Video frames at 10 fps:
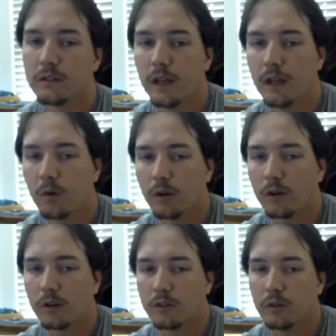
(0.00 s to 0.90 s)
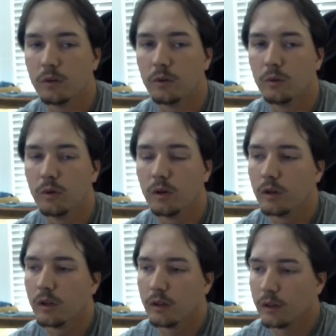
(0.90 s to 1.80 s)
in order to
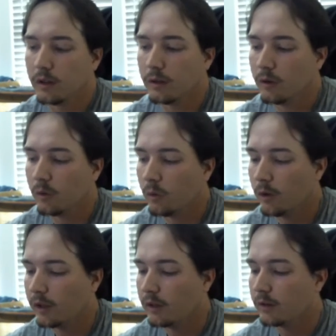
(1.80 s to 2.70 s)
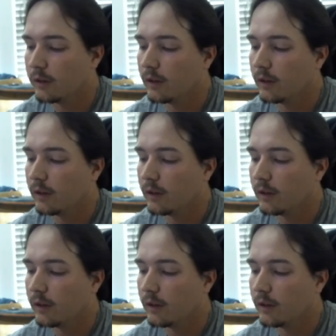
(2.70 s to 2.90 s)
win.